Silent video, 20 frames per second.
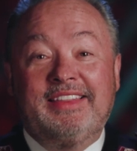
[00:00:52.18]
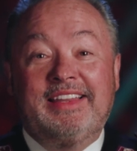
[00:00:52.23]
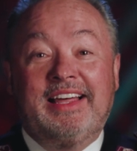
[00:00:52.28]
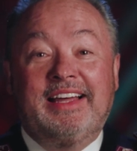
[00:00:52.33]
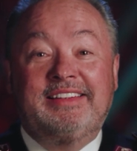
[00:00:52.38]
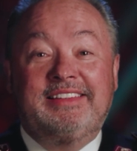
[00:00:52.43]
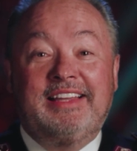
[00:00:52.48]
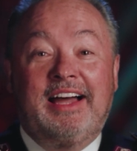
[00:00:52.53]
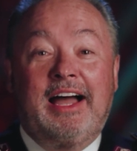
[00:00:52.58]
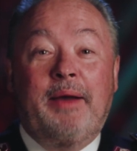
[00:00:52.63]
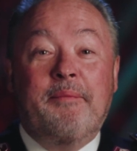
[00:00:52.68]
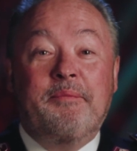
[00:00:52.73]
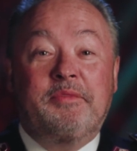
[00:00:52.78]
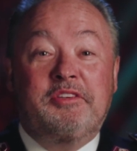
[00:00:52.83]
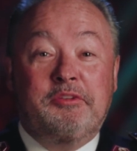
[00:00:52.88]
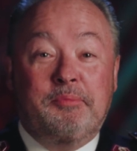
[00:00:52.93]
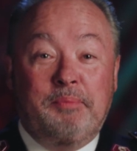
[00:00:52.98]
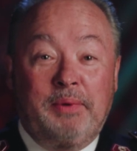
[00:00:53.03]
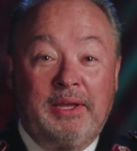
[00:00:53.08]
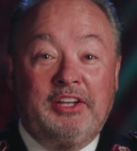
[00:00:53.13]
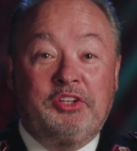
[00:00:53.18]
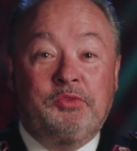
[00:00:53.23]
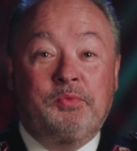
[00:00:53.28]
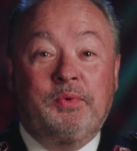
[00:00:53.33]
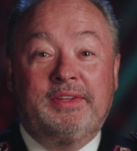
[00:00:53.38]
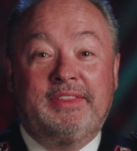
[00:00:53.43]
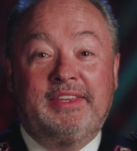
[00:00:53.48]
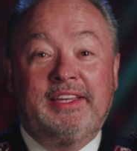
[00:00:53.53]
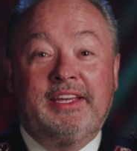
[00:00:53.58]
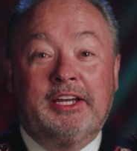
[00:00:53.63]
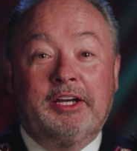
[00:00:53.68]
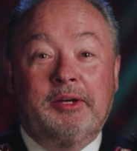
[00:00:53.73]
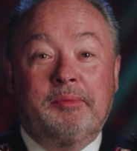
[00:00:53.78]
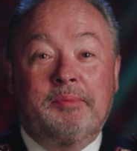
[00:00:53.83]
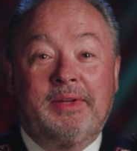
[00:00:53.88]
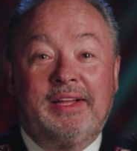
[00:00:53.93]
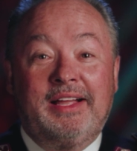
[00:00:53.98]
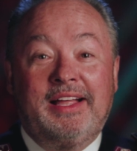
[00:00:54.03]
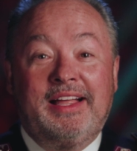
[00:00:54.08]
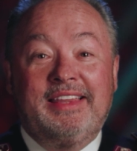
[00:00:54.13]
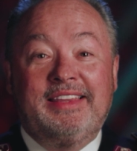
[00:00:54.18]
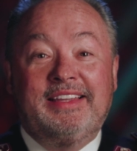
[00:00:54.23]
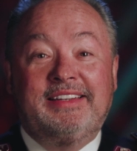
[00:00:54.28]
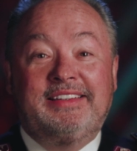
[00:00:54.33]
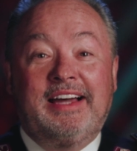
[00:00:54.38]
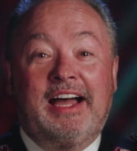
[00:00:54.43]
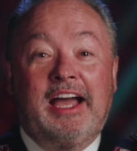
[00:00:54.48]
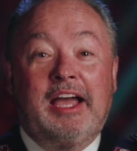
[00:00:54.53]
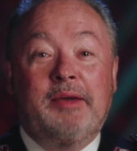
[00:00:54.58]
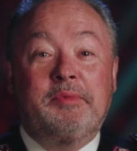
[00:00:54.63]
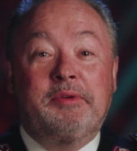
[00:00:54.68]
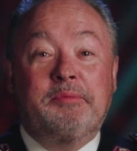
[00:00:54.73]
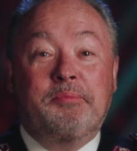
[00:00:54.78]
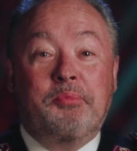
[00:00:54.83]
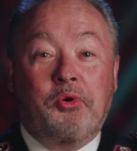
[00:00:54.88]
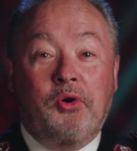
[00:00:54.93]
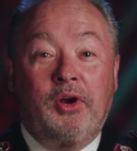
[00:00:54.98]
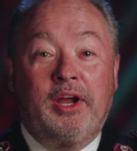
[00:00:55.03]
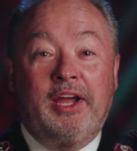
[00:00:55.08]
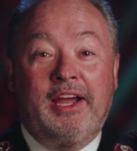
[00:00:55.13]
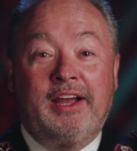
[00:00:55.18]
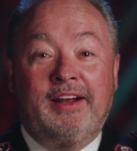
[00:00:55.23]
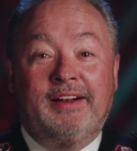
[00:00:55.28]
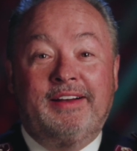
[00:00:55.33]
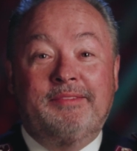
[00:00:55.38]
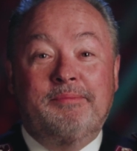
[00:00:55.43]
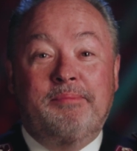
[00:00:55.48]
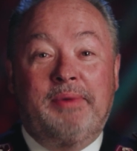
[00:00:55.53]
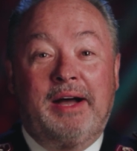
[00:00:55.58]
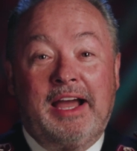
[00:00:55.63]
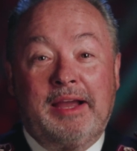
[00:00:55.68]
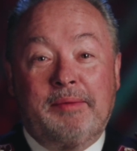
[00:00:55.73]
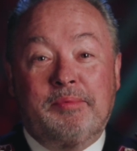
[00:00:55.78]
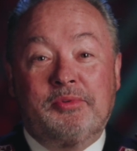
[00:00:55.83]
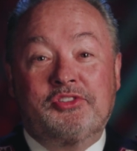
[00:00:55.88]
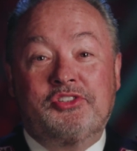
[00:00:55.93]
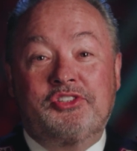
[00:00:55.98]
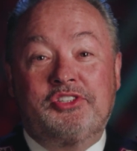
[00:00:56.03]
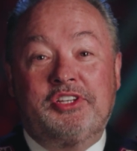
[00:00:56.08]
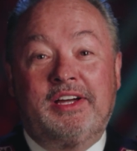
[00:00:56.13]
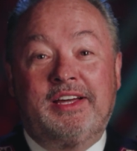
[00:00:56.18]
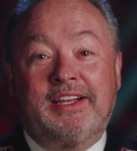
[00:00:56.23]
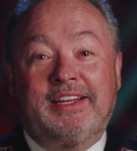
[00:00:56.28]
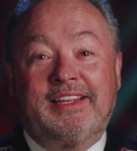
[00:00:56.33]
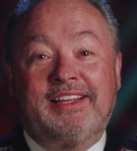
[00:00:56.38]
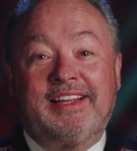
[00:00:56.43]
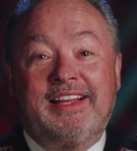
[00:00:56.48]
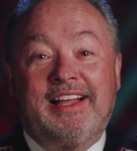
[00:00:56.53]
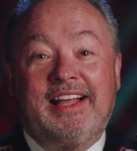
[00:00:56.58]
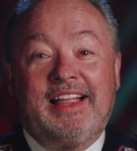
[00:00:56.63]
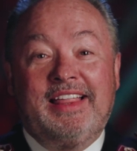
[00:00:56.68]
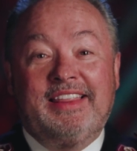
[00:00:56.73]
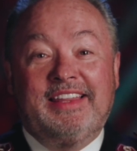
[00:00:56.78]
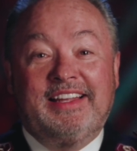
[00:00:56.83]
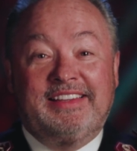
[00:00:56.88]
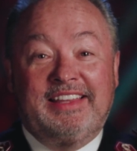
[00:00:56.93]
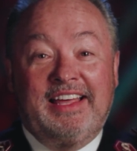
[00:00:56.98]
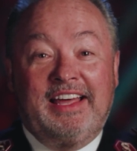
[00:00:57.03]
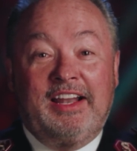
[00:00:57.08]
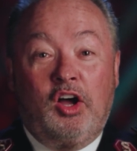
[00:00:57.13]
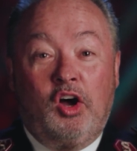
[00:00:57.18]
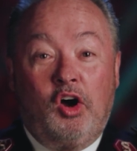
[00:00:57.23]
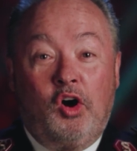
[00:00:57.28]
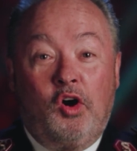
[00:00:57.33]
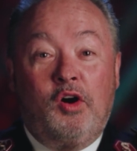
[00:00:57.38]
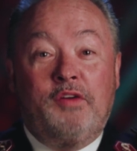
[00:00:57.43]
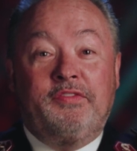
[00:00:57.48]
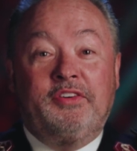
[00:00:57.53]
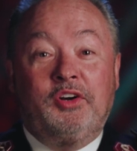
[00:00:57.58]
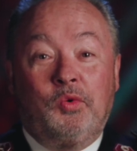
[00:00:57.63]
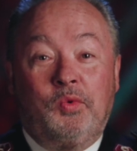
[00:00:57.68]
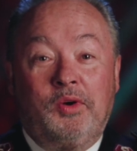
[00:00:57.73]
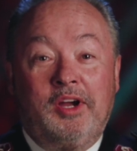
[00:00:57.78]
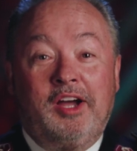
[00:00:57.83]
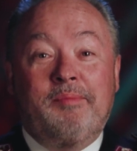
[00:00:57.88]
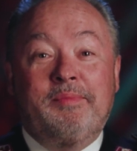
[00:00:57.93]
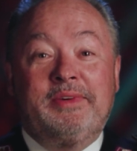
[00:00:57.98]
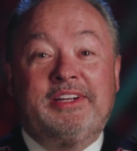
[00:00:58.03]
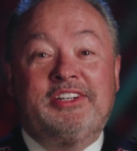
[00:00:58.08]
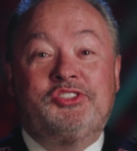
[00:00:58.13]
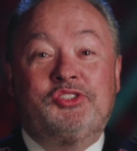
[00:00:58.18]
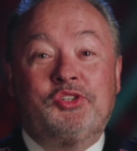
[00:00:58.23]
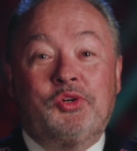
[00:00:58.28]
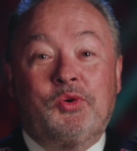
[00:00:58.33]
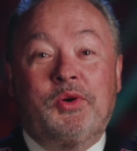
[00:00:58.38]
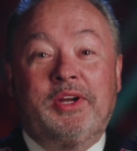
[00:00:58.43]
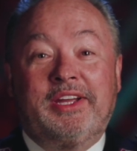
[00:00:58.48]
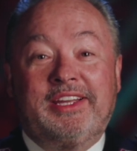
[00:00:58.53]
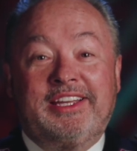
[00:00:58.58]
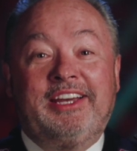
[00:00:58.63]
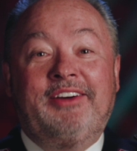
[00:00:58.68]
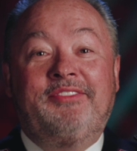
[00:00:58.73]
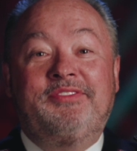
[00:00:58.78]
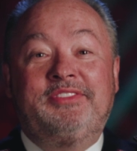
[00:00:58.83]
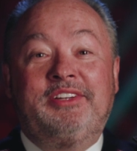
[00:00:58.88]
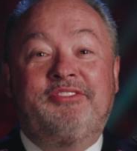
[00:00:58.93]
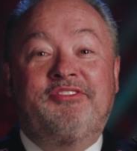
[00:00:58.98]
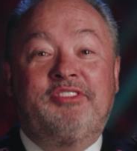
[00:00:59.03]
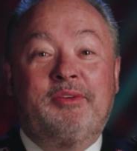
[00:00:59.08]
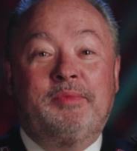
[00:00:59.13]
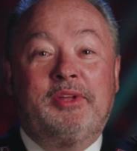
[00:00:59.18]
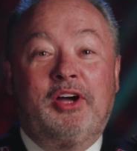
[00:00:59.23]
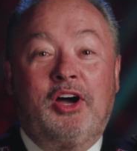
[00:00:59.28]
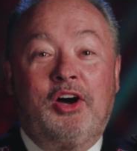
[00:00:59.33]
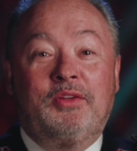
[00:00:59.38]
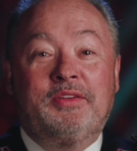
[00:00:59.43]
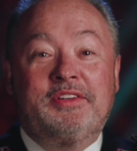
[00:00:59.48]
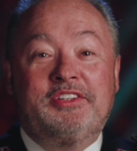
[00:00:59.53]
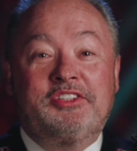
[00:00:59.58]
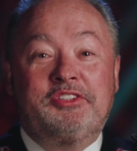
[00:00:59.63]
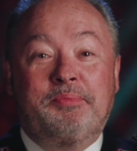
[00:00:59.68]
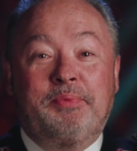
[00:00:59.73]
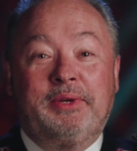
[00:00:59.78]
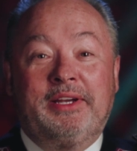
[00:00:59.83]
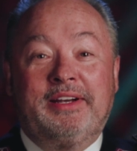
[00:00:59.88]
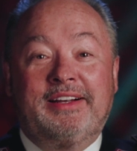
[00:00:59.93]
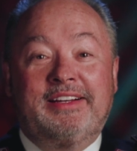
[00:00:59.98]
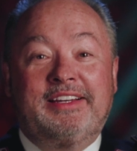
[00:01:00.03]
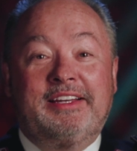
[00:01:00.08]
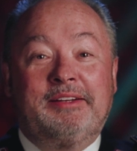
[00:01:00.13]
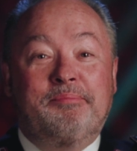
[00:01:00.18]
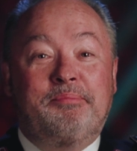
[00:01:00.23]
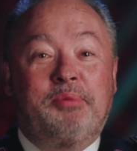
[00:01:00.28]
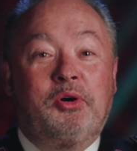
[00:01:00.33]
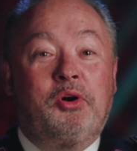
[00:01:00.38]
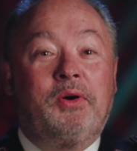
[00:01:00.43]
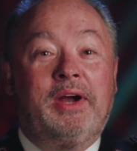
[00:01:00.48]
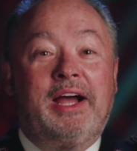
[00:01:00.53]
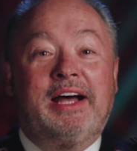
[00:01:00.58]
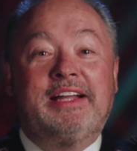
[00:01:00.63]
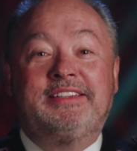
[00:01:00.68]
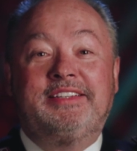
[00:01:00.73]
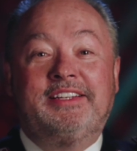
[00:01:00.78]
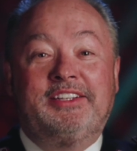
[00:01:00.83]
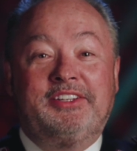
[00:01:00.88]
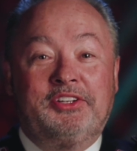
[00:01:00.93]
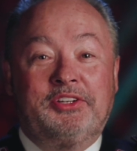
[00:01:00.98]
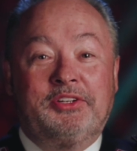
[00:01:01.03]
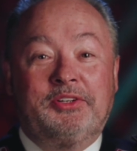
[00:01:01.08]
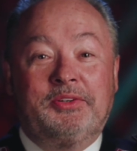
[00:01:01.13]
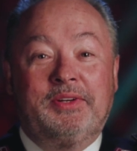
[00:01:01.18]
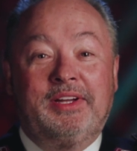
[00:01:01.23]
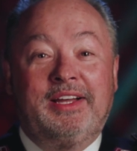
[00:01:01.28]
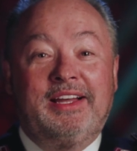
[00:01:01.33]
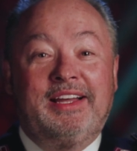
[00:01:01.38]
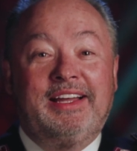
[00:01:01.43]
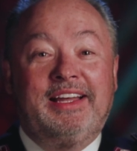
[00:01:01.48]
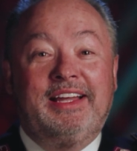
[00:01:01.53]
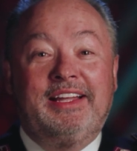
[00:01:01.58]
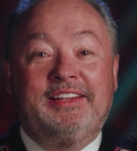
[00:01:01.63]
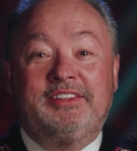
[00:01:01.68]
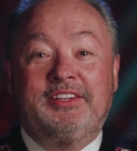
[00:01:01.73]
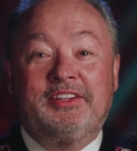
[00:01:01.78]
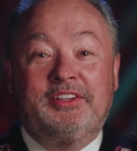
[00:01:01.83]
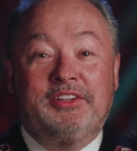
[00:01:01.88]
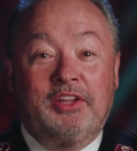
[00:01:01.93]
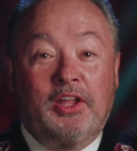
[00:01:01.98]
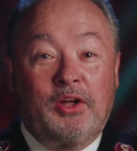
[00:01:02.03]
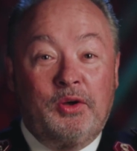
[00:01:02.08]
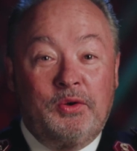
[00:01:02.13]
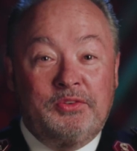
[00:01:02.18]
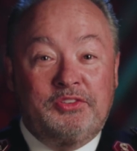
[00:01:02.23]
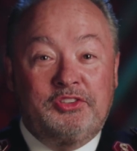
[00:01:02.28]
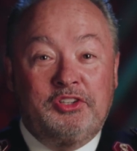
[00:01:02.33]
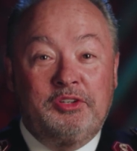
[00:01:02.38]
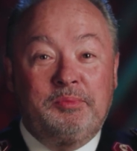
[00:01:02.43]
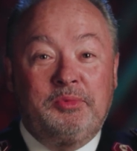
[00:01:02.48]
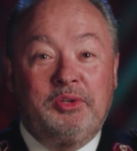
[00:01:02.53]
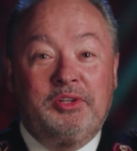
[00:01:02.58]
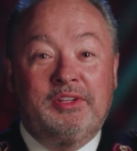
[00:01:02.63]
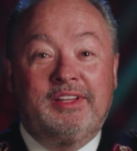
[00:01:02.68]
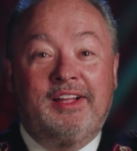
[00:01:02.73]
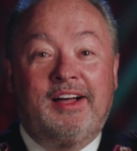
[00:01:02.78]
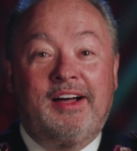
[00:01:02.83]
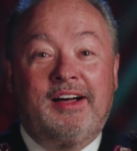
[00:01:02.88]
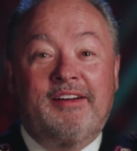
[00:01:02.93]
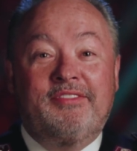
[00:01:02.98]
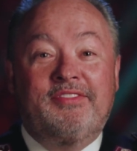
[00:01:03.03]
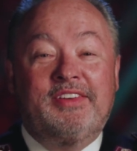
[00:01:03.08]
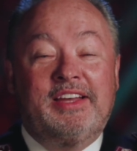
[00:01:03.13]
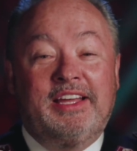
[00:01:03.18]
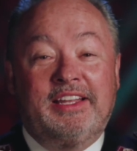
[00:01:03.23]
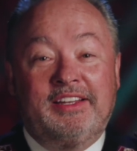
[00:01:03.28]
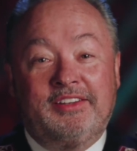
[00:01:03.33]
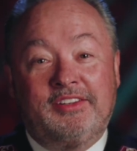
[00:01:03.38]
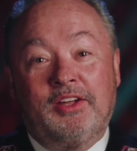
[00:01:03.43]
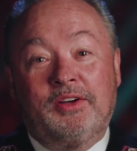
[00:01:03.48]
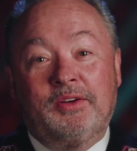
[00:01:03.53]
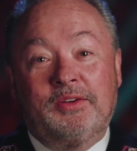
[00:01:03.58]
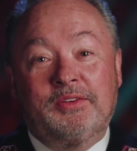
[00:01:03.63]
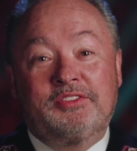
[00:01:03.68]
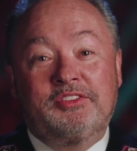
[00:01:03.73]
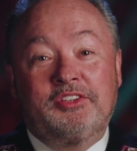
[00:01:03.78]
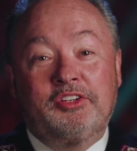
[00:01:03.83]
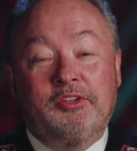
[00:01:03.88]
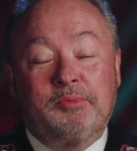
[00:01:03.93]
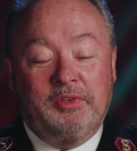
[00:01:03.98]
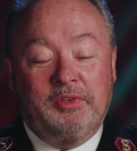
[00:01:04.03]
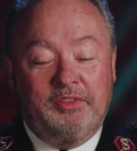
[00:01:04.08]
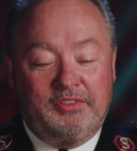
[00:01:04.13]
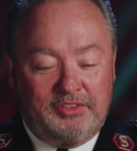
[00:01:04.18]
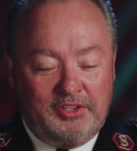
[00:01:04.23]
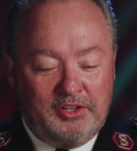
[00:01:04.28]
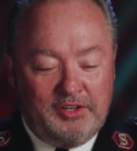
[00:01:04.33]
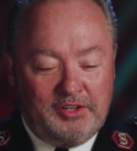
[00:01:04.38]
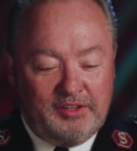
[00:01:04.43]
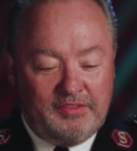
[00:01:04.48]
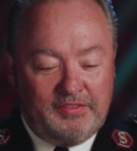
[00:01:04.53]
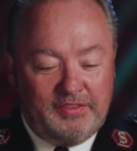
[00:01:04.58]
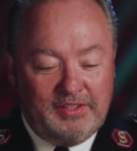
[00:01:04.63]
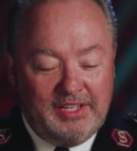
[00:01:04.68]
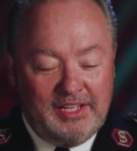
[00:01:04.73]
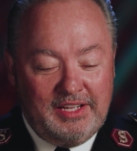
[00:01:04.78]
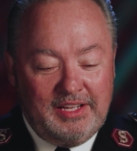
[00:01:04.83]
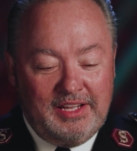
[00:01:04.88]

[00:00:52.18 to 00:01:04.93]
that time spent with Him, the time in prayer and Bible study, that overwhelming joy gifted from the Holy Spirit can pour out to you, to those whom you love and those you serve.